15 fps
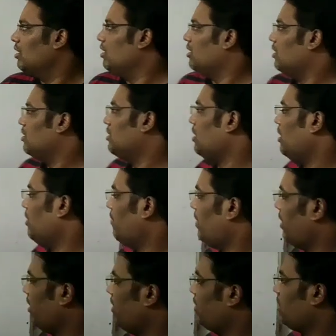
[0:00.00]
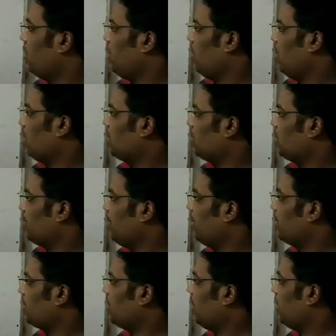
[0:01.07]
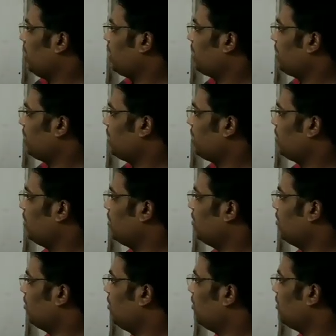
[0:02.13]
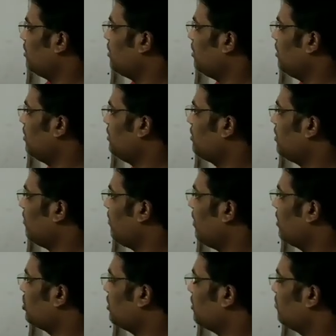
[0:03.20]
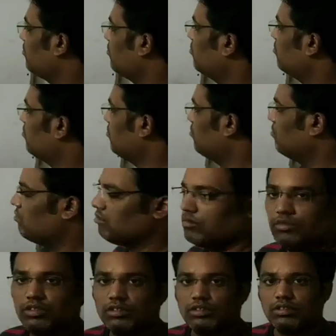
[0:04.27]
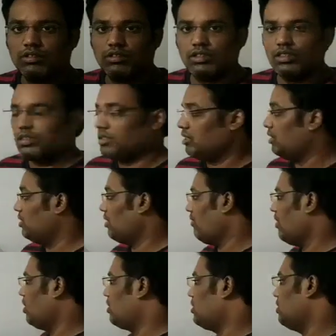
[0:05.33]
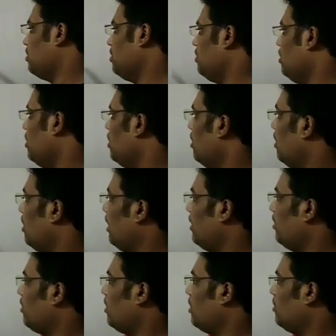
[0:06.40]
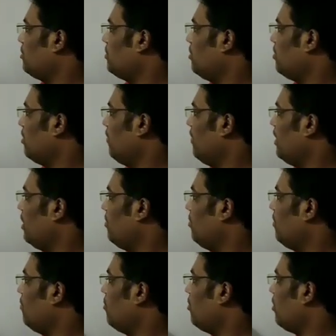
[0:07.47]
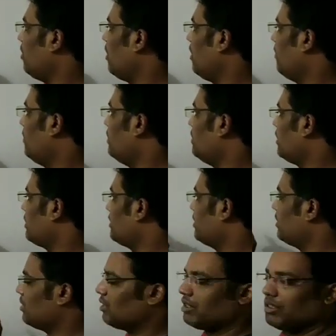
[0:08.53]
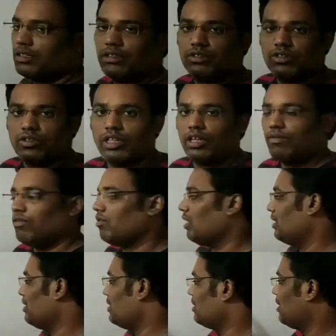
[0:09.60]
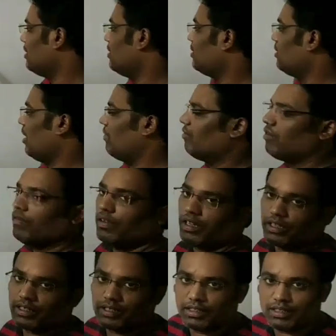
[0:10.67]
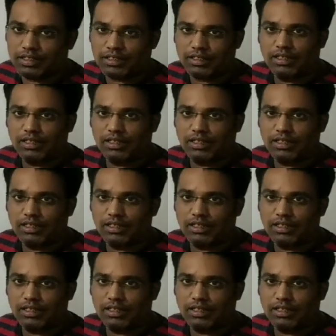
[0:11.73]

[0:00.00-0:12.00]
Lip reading: Say if I write x plus sine x, this is a function. This is a function, and you can observe the variable what you have is x. So therefore I just write this as f of x.